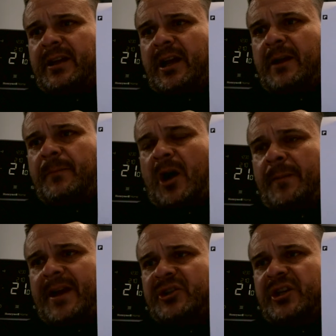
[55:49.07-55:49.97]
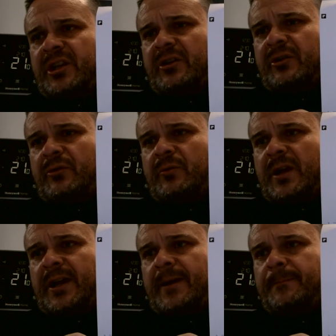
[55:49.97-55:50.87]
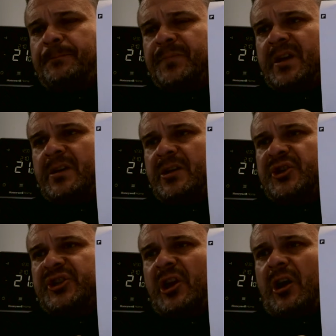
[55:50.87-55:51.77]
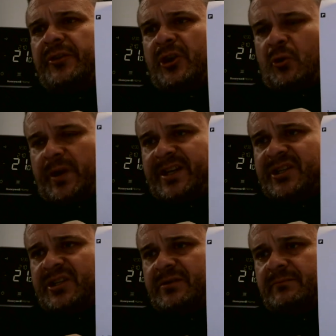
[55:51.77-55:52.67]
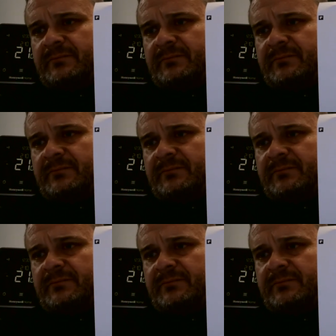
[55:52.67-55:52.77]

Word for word: um, I'm actually going to um, start the quiz.